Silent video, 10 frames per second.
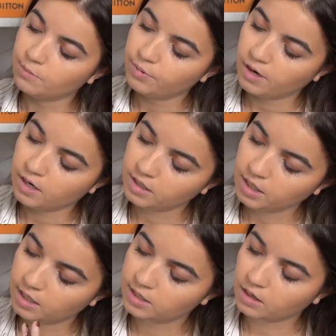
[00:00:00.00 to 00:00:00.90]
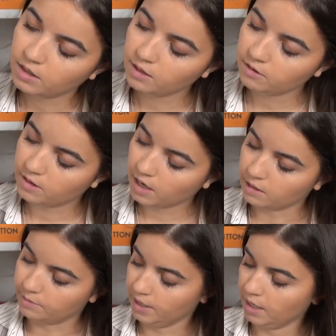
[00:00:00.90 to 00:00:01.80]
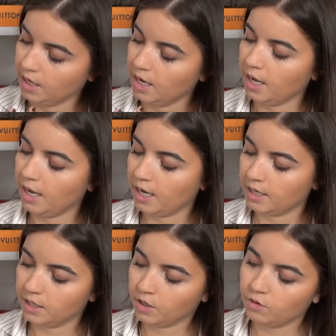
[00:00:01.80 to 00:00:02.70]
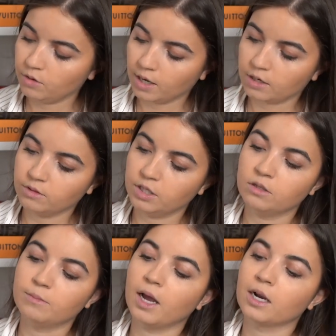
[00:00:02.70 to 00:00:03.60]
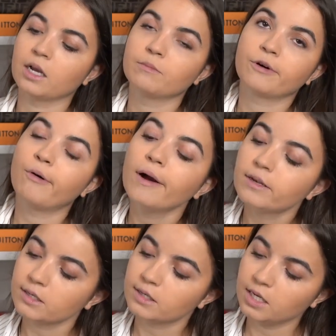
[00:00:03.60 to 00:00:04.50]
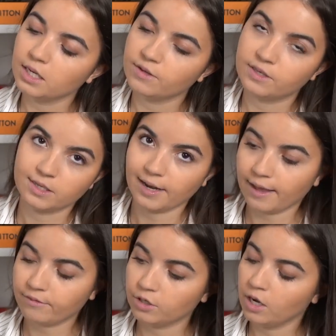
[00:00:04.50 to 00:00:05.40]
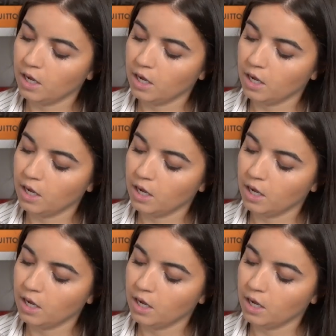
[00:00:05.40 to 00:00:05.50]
but yeah, it's nothing that big, and you can redo the bag like quite easily. This is leather,